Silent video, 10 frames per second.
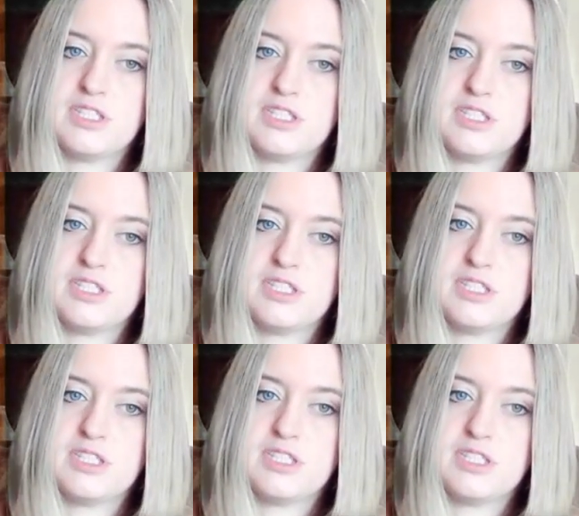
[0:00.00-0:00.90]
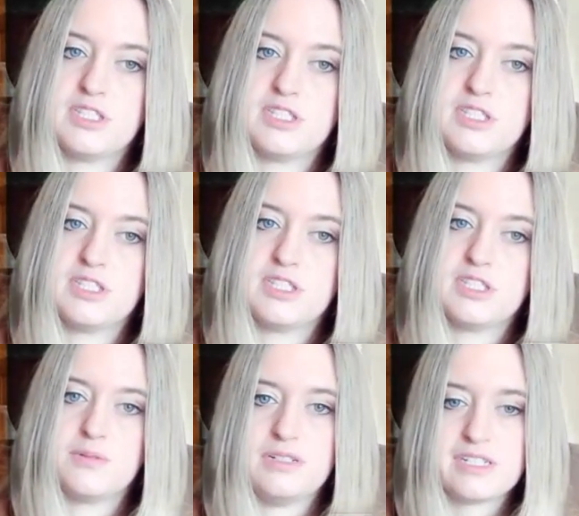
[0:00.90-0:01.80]
So you can really
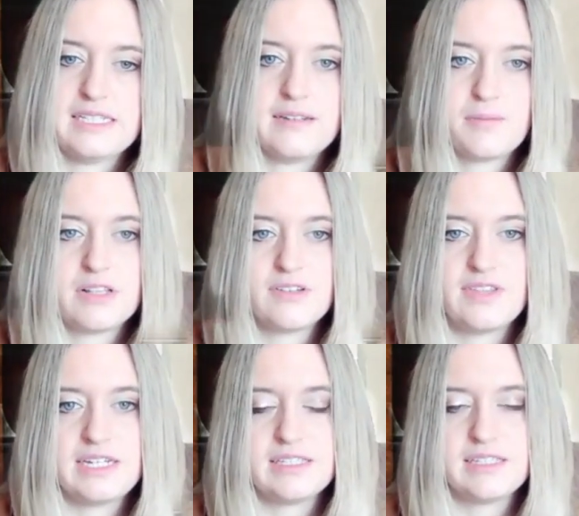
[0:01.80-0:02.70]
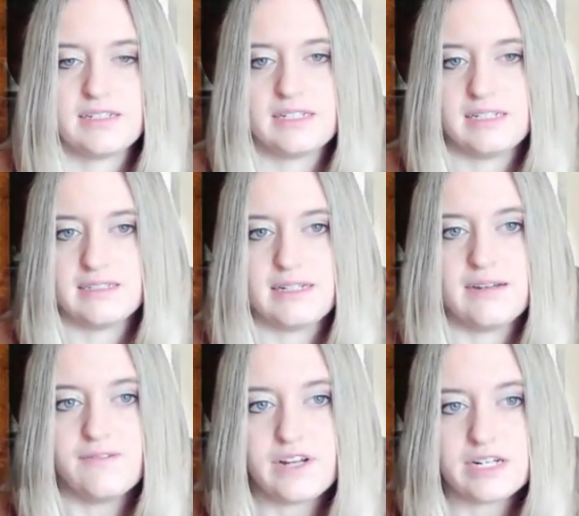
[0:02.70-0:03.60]
see from all of these,
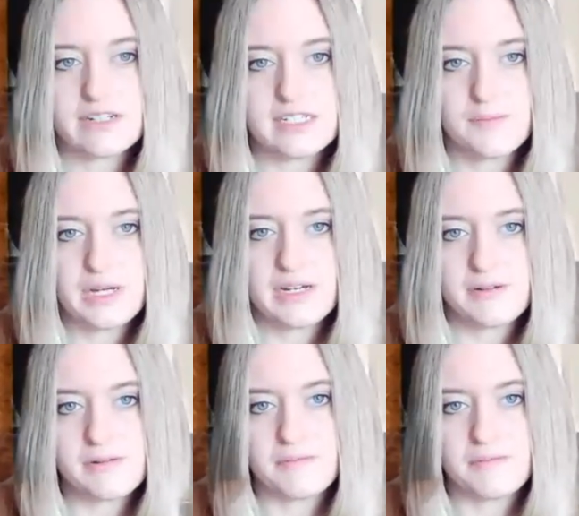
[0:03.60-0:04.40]
it varies a bit,